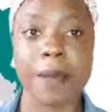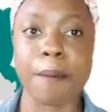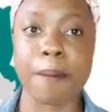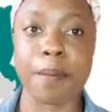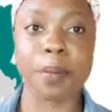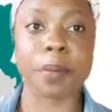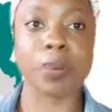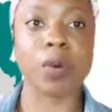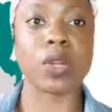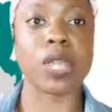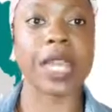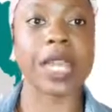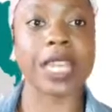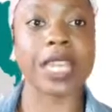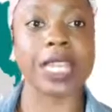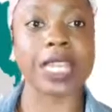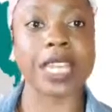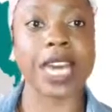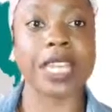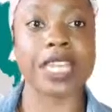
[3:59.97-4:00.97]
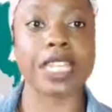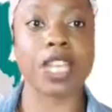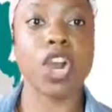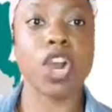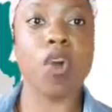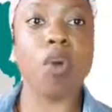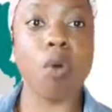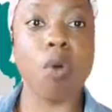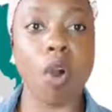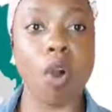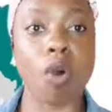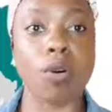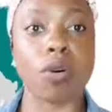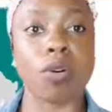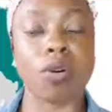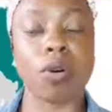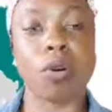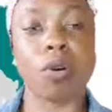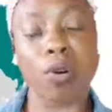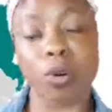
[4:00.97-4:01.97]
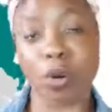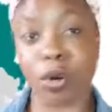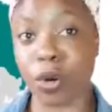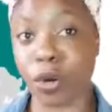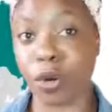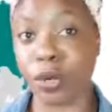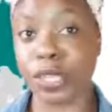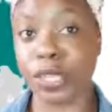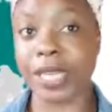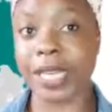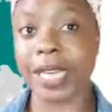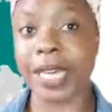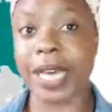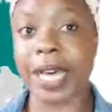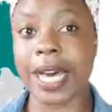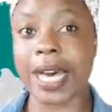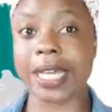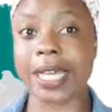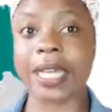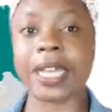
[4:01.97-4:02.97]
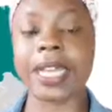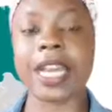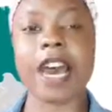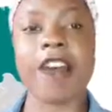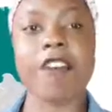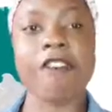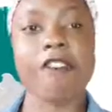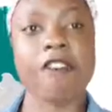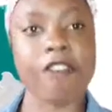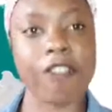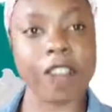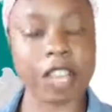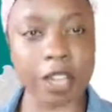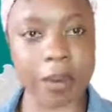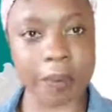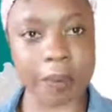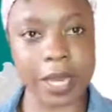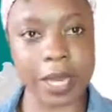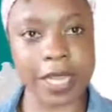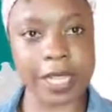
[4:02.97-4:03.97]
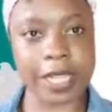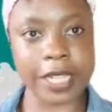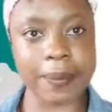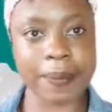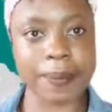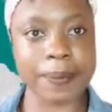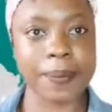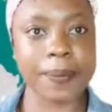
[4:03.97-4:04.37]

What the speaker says: people like that who go on and love fellow men,